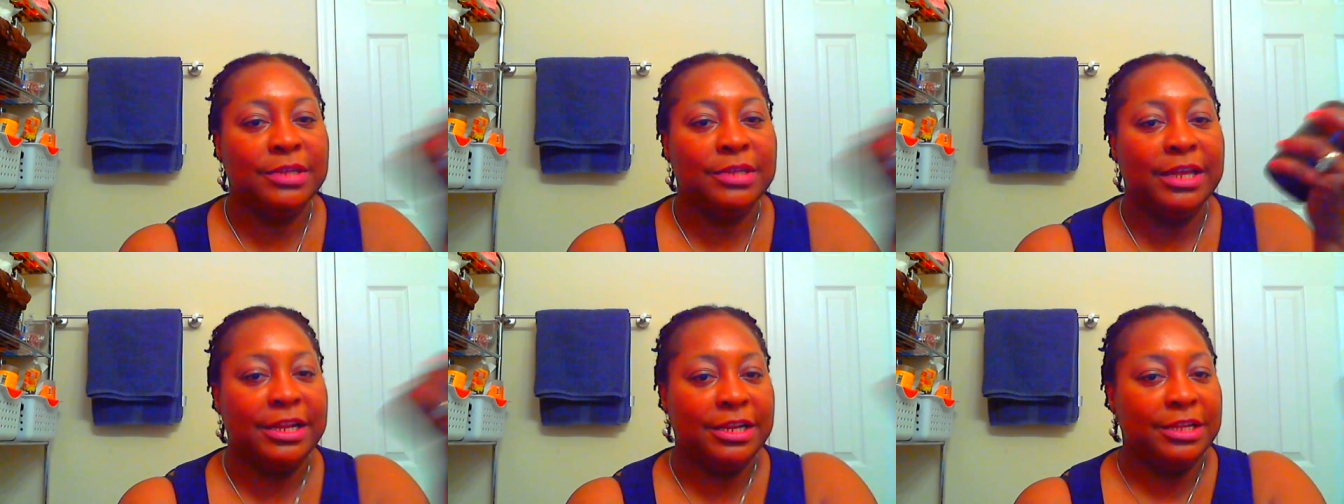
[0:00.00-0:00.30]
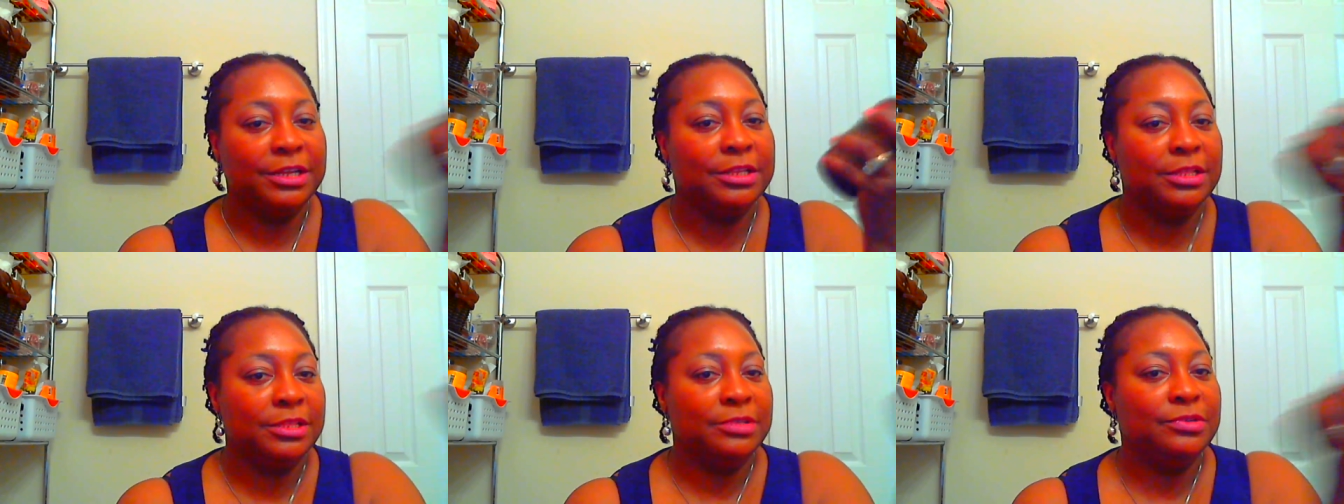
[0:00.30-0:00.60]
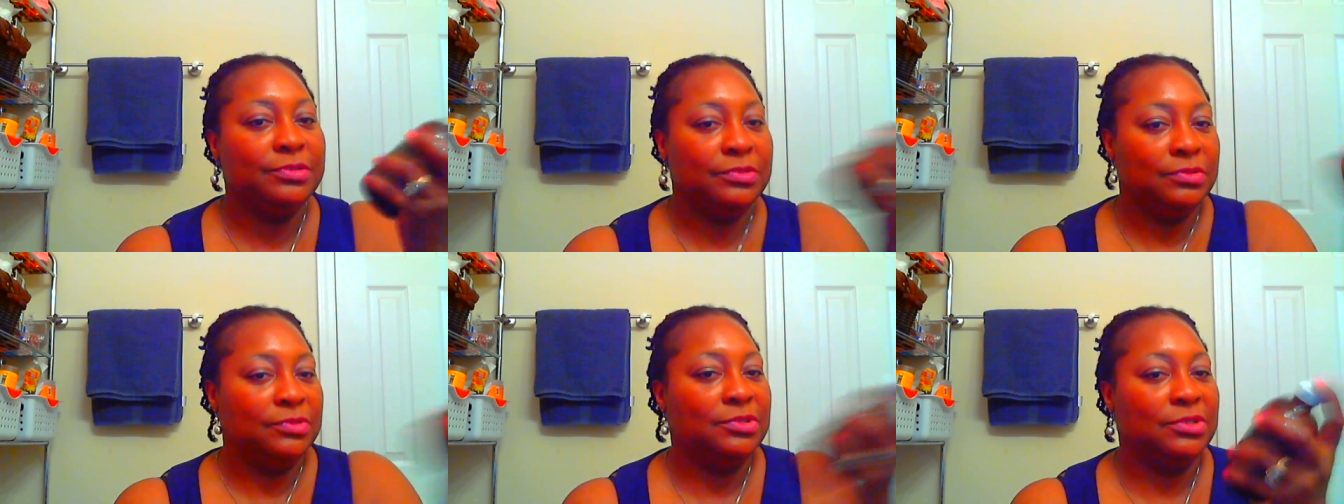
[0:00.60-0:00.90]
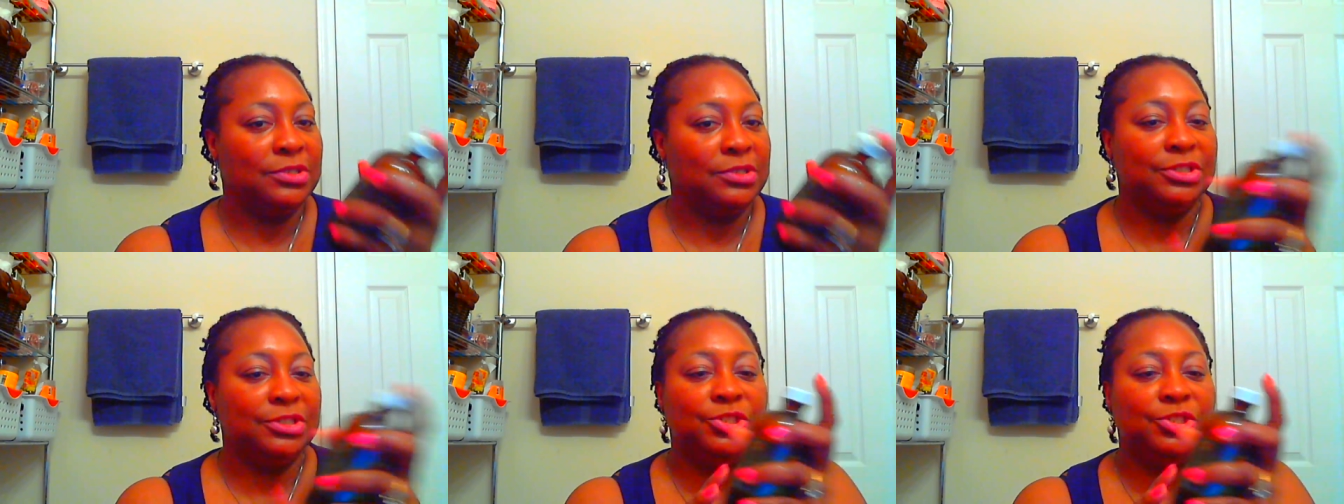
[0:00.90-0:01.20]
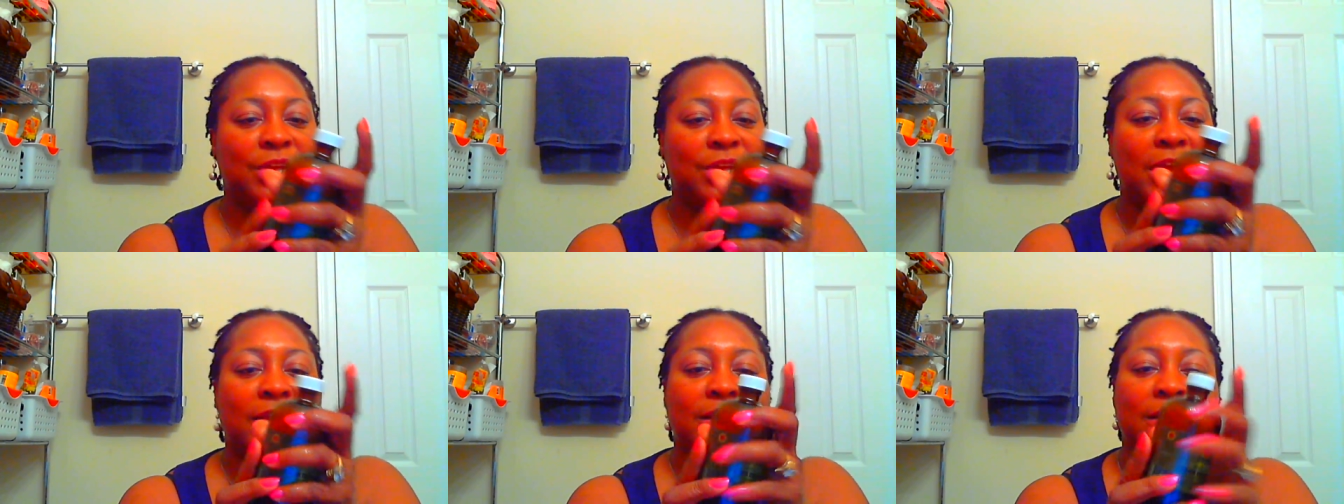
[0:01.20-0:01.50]
that includes the
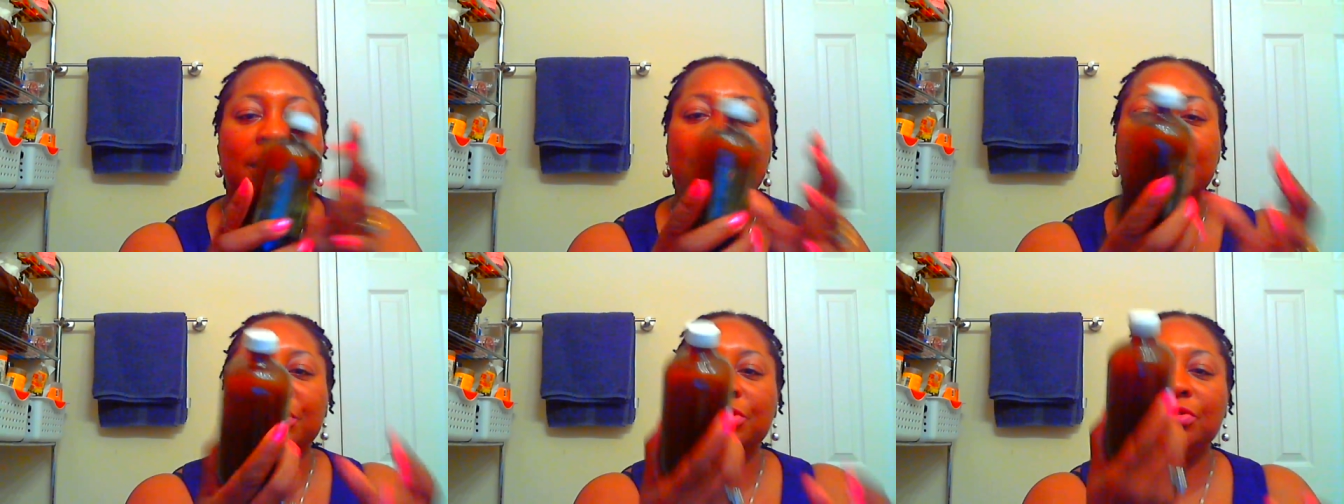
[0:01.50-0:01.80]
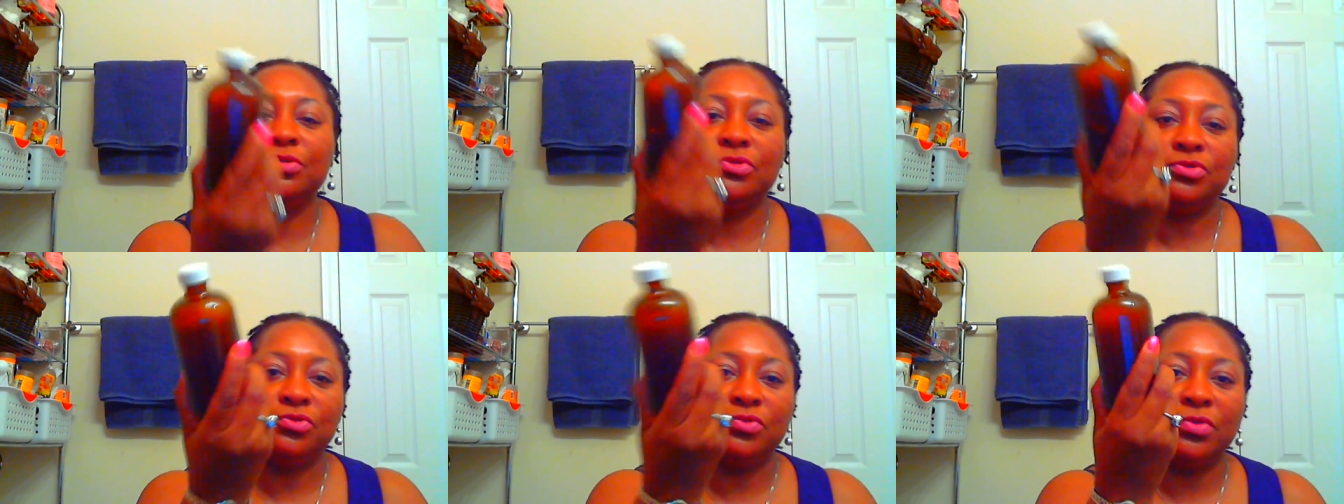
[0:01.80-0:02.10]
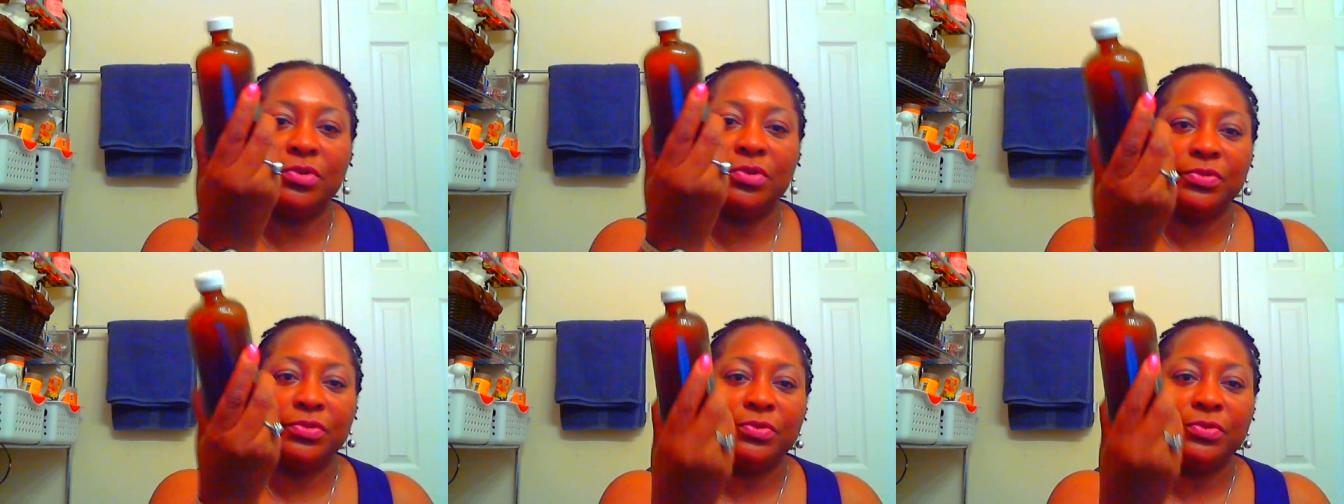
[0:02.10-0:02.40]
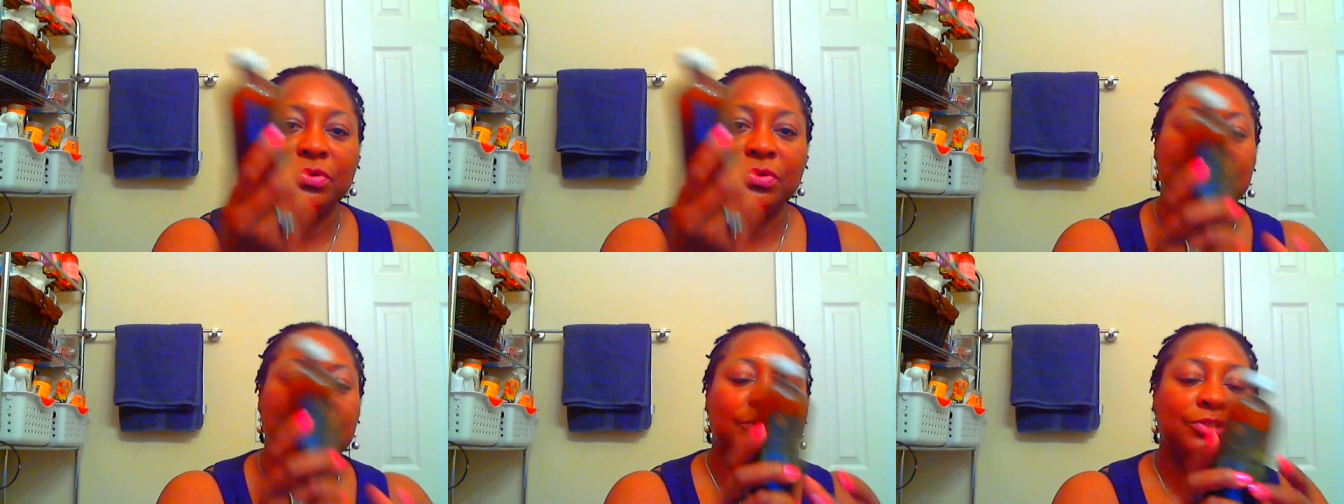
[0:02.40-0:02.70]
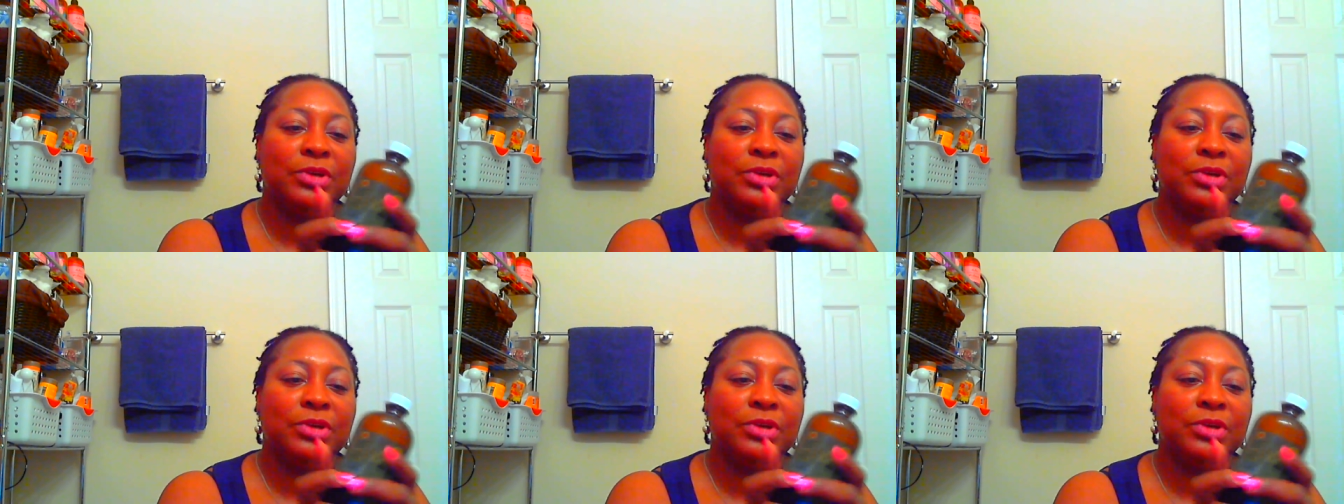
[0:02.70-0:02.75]
Shi-Naturals growth oil.